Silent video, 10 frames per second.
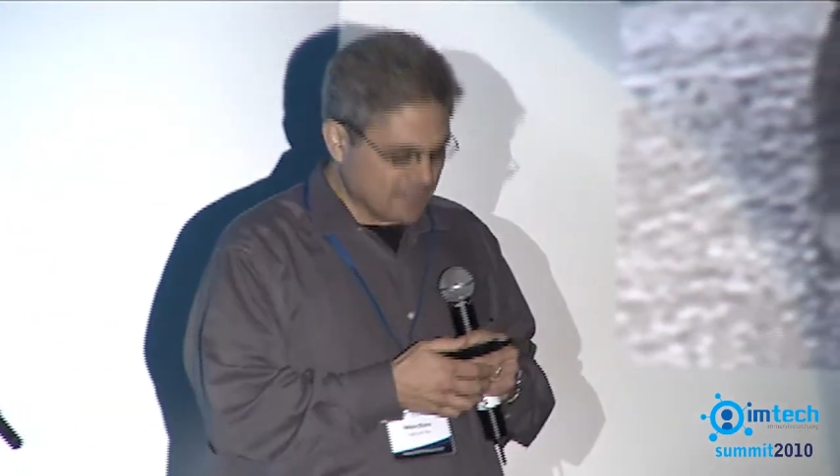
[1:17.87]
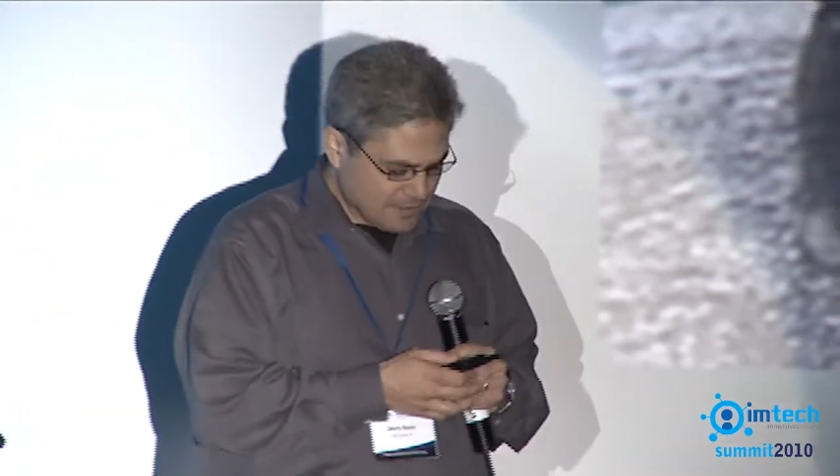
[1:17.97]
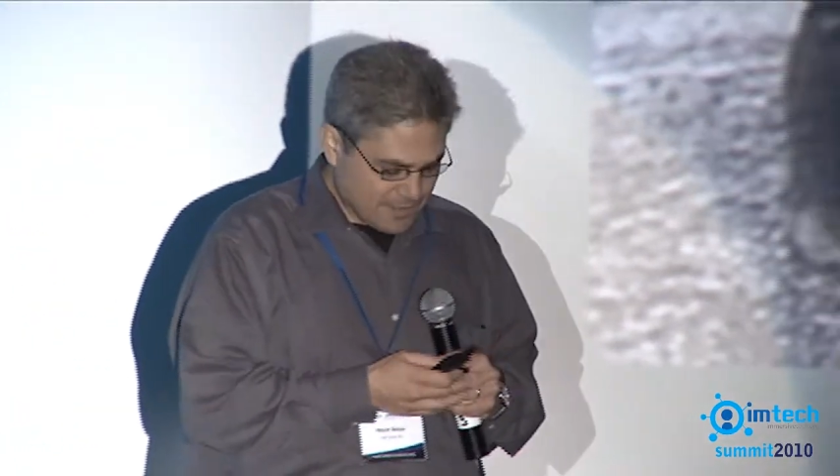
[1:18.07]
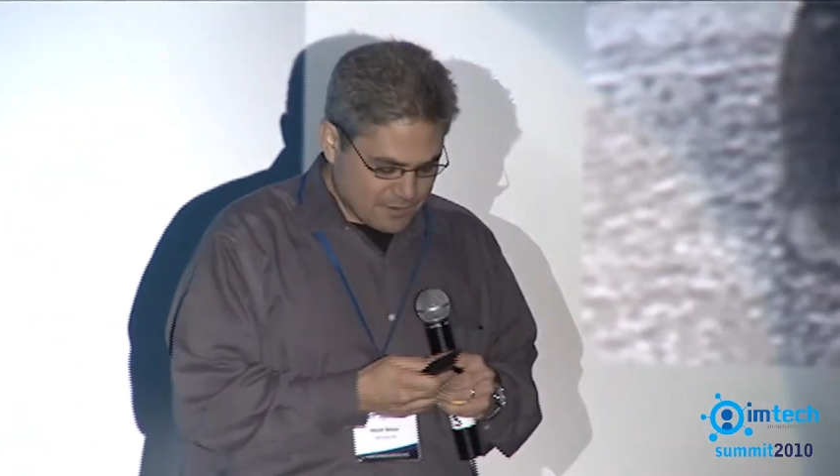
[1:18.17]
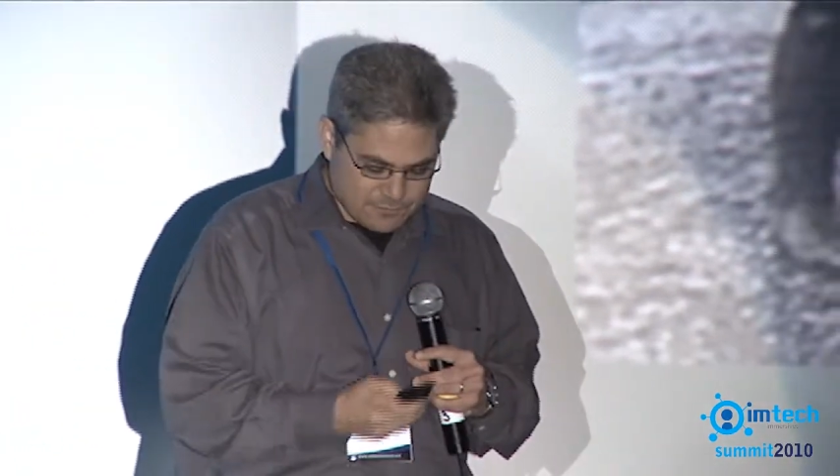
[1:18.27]

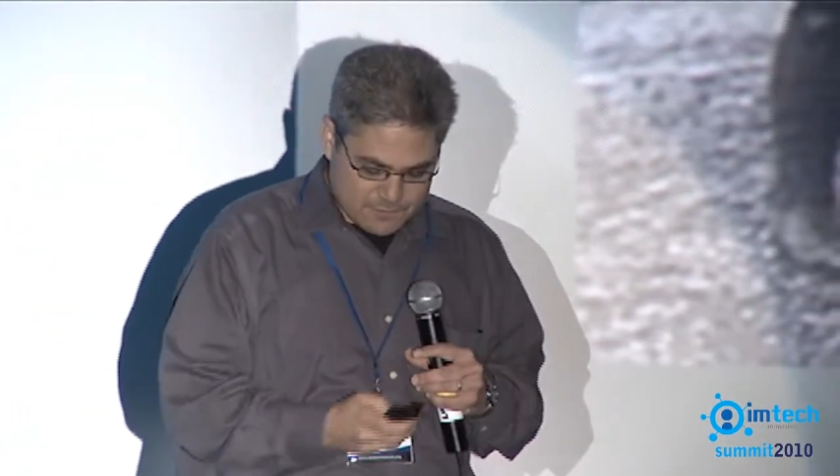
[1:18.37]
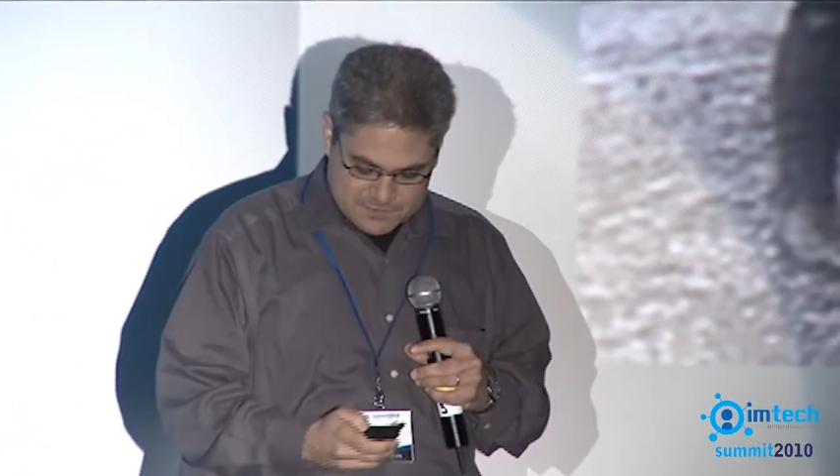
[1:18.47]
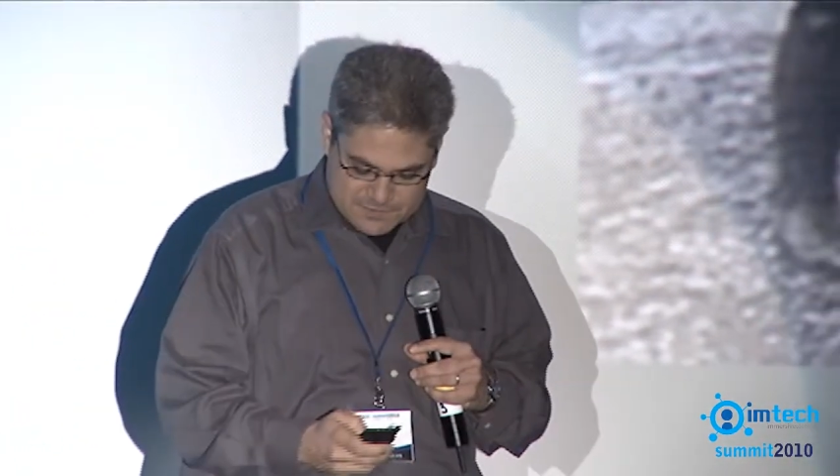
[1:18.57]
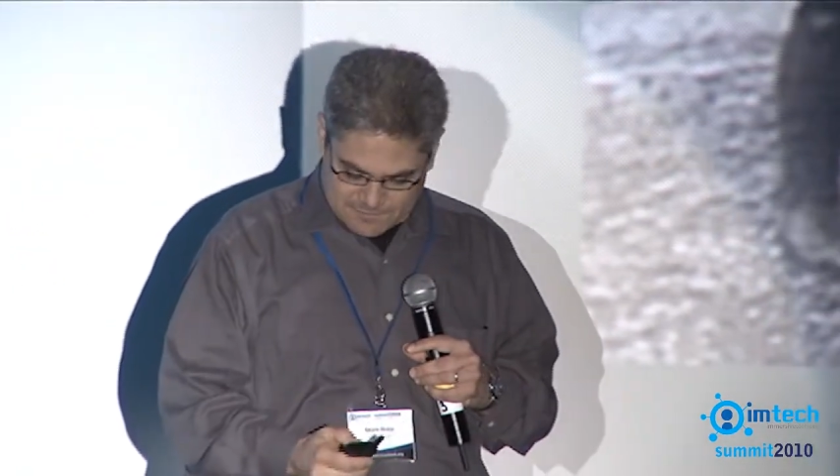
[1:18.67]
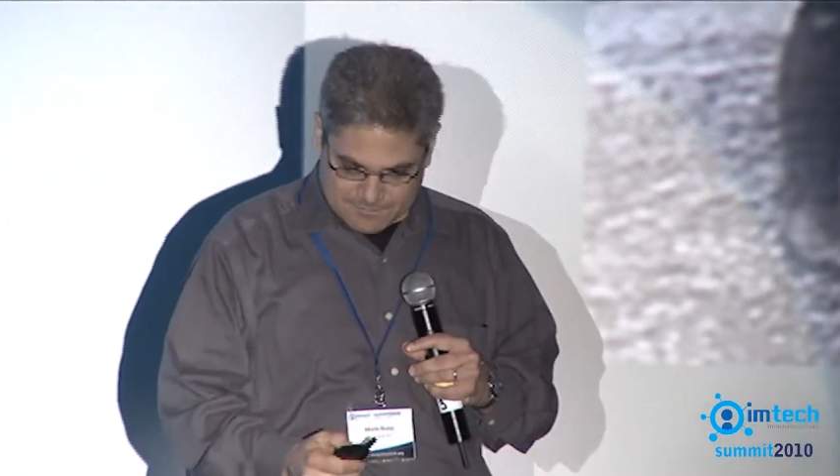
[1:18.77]
Now I don't know if you've
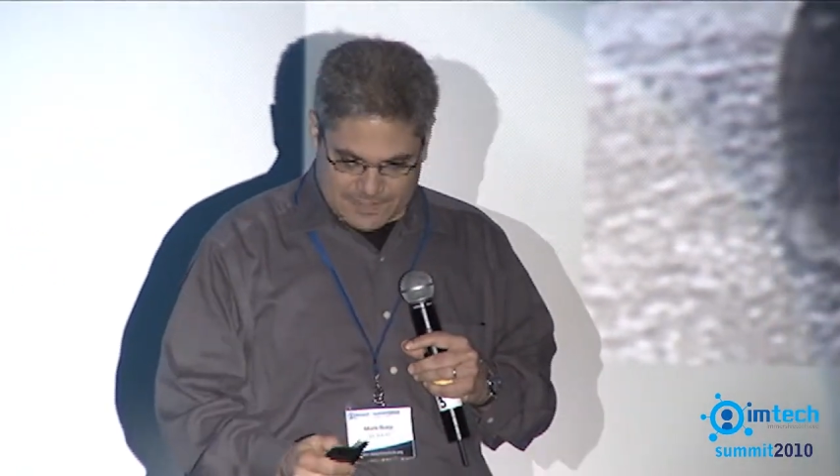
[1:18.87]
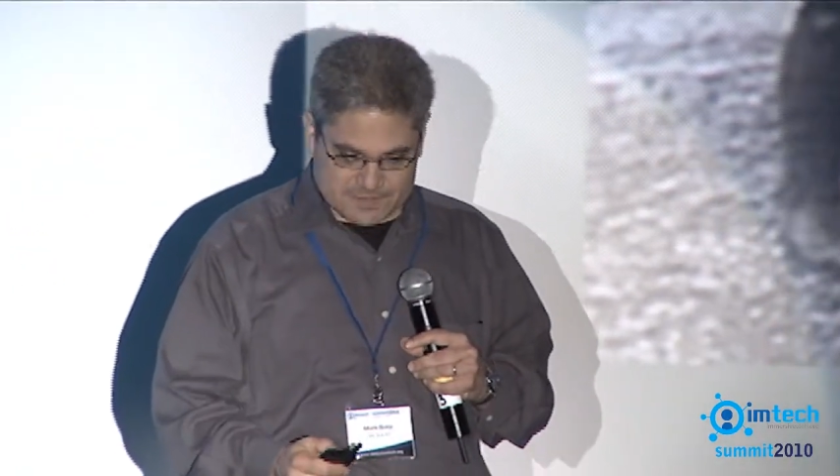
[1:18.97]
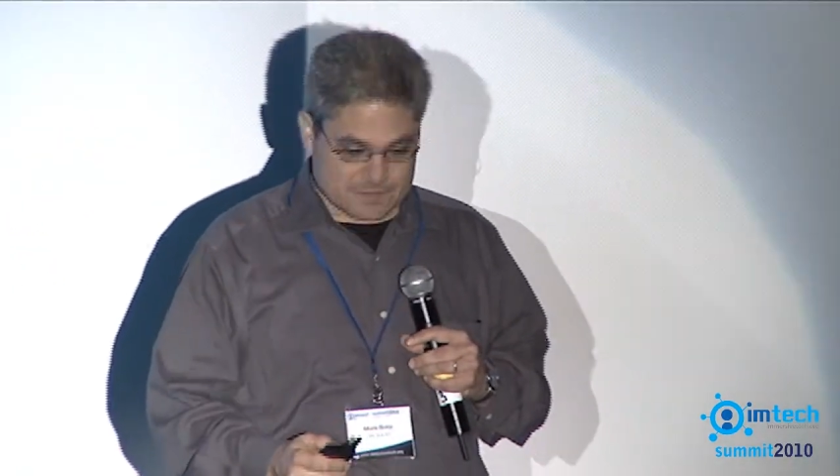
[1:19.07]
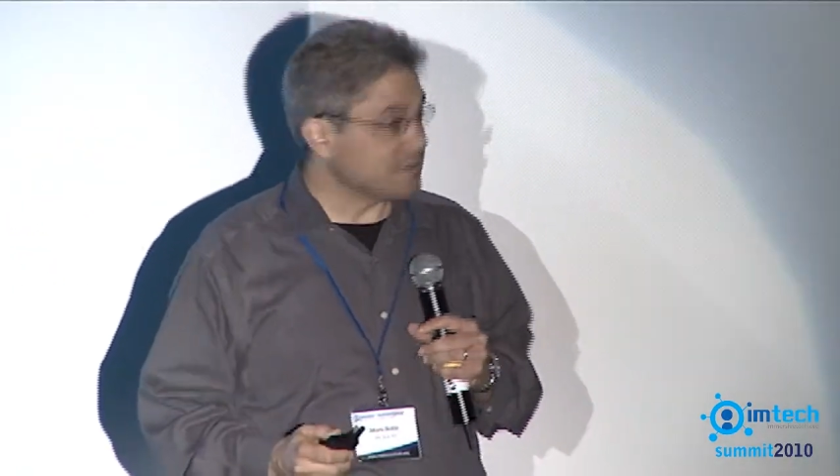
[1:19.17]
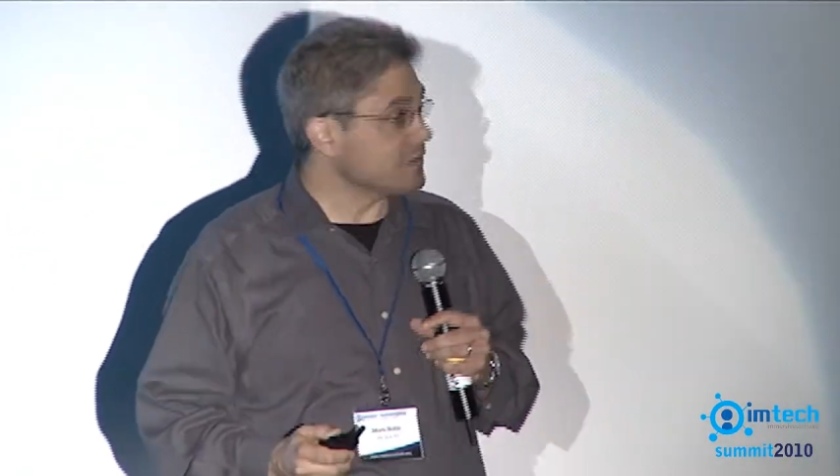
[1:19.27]
seen flight
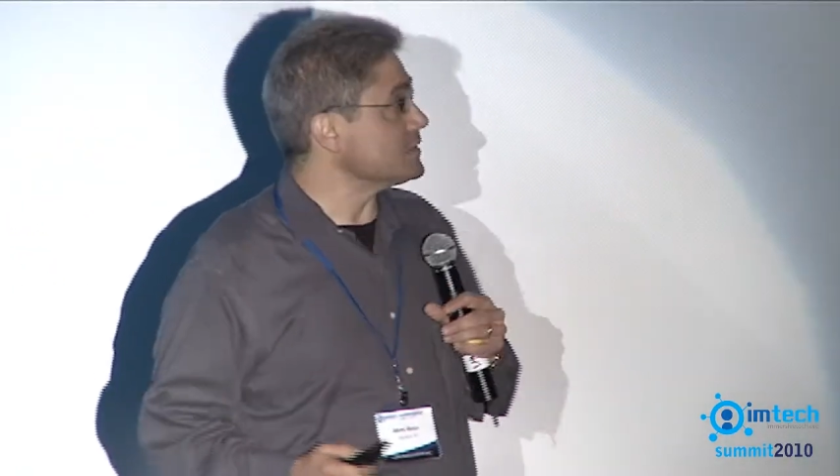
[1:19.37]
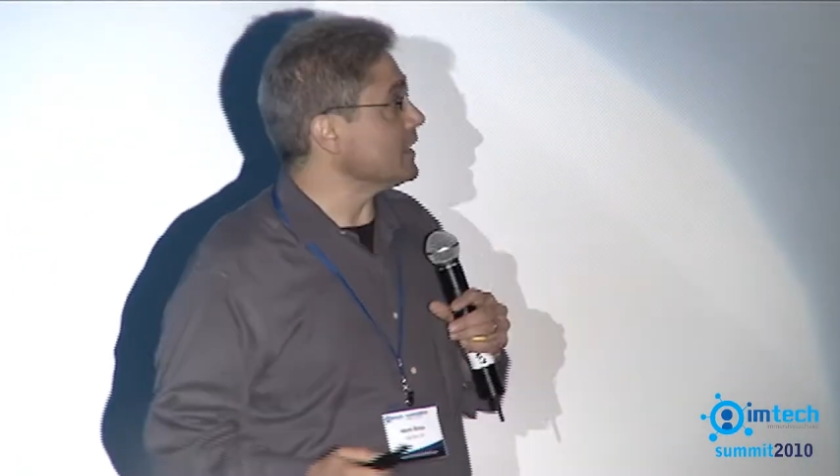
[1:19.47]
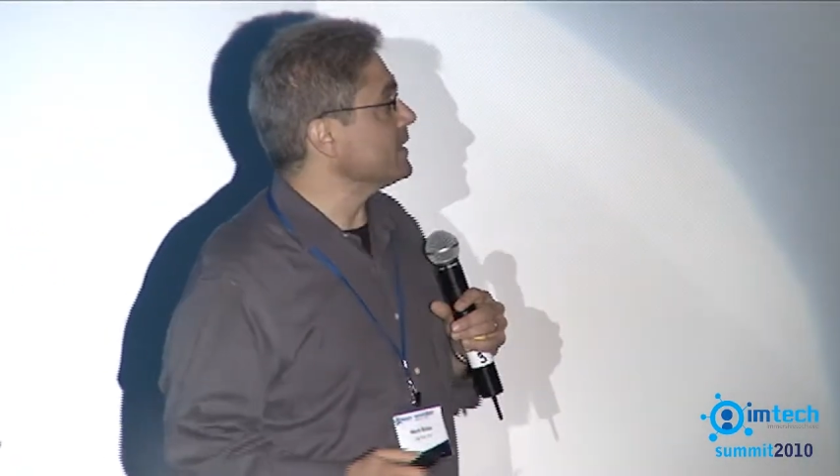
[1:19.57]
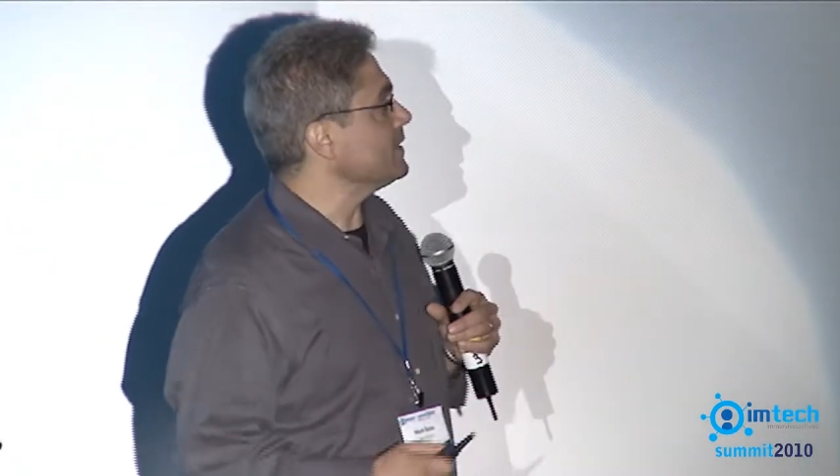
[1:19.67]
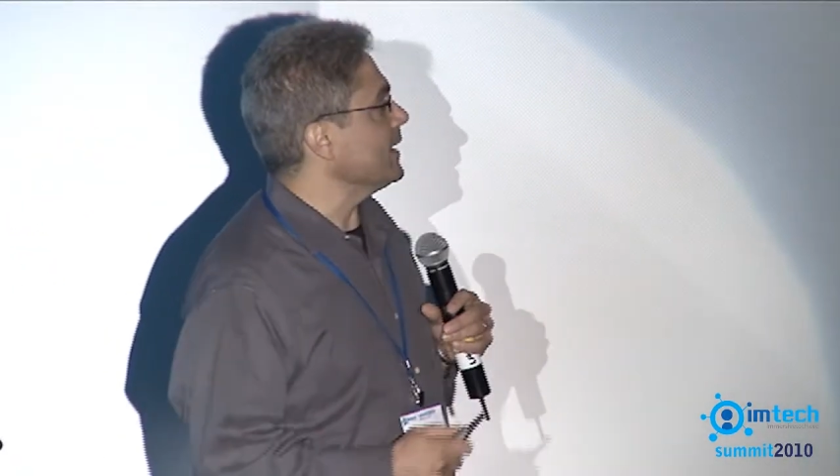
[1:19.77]
simulators
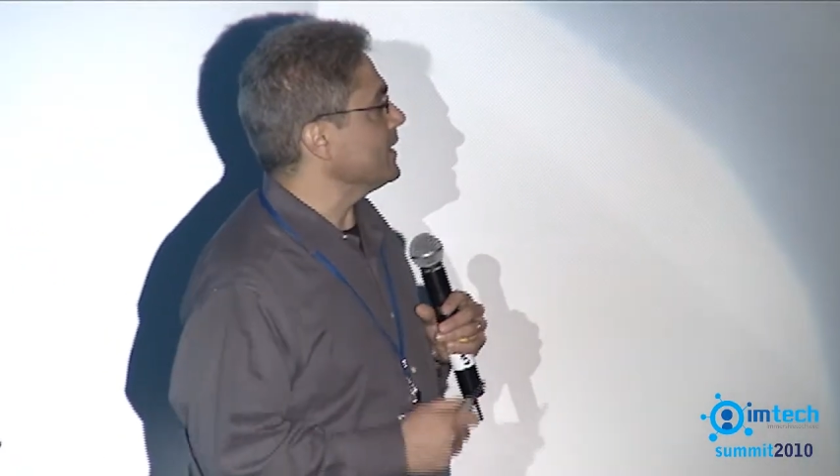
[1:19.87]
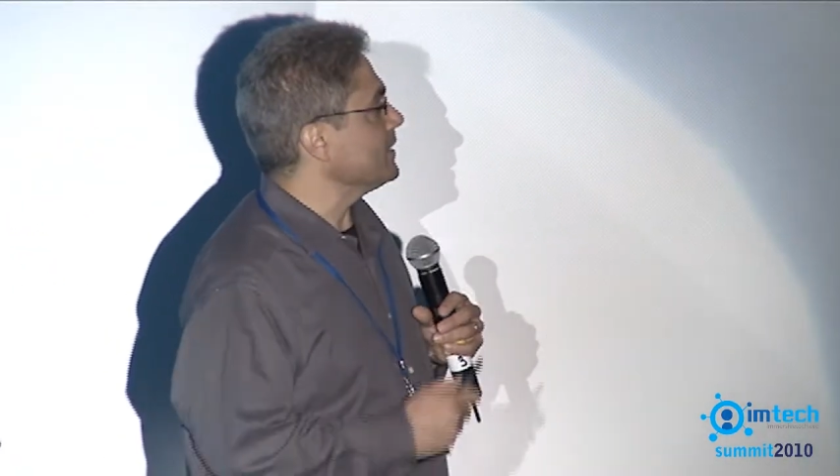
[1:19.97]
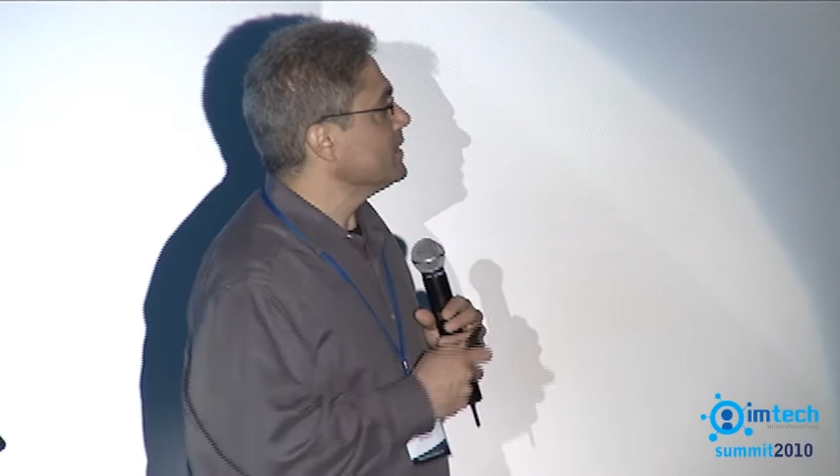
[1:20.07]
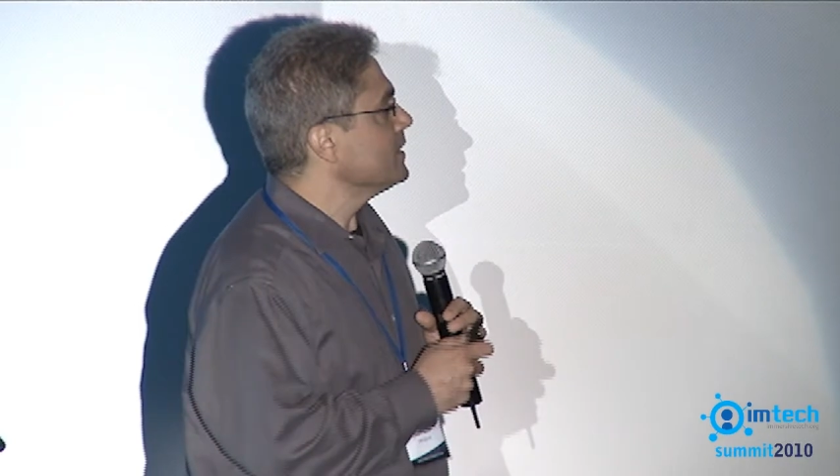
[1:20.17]
like that,